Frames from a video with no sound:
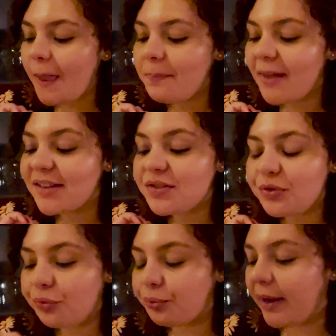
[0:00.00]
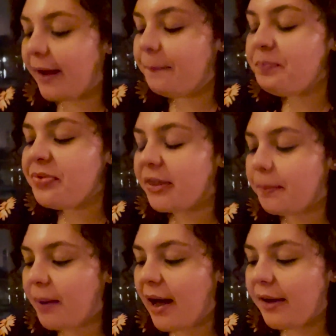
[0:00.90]
That's great. The
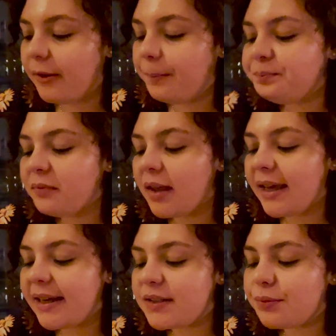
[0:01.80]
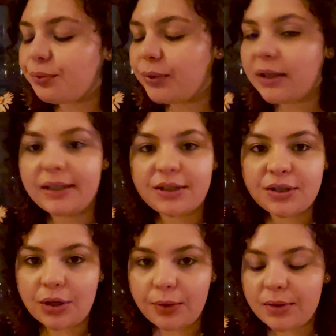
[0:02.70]
bottom is really
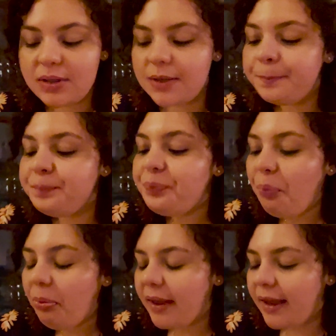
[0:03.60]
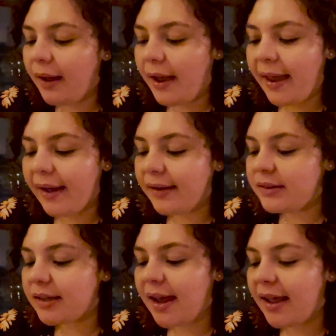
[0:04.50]
soaked,
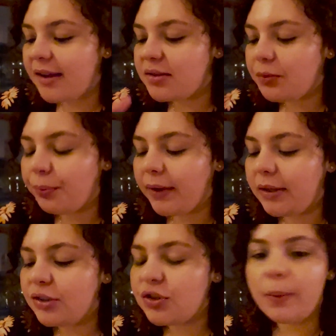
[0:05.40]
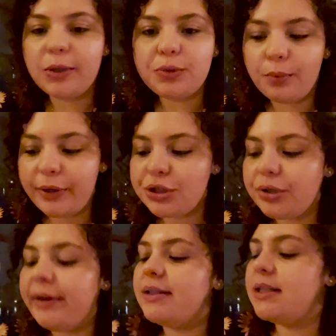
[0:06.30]
and it's bringing so much moisture
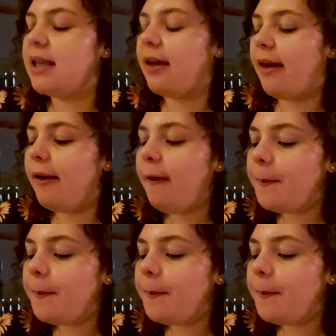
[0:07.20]
into the cake.